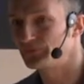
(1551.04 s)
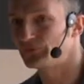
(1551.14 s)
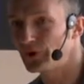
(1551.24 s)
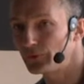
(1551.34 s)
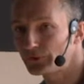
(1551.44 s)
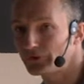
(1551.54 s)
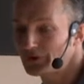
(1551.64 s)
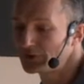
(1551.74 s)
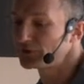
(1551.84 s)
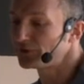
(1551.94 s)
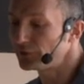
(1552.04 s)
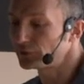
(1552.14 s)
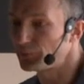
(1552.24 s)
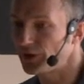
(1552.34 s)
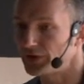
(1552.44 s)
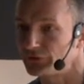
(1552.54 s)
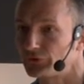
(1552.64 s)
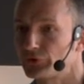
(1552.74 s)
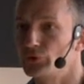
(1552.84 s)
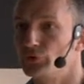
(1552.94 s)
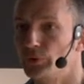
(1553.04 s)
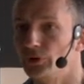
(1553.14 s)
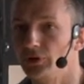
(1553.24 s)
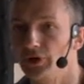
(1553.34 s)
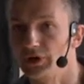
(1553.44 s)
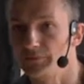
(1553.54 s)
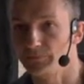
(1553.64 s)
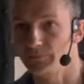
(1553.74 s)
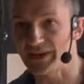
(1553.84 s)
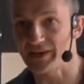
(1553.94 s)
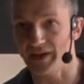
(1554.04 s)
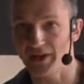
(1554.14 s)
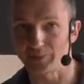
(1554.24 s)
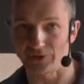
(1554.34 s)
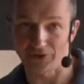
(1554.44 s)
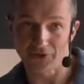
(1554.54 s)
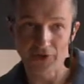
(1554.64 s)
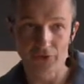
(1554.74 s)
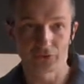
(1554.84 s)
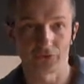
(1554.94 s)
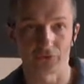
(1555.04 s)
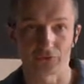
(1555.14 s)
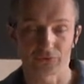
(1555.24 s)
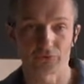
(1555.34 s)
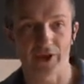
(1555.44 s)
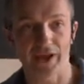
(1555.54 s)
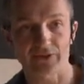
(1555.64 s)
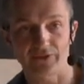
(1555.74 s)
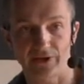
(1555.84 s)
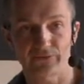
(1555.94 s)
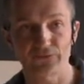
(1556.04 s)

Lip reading: those brands who will be able to create that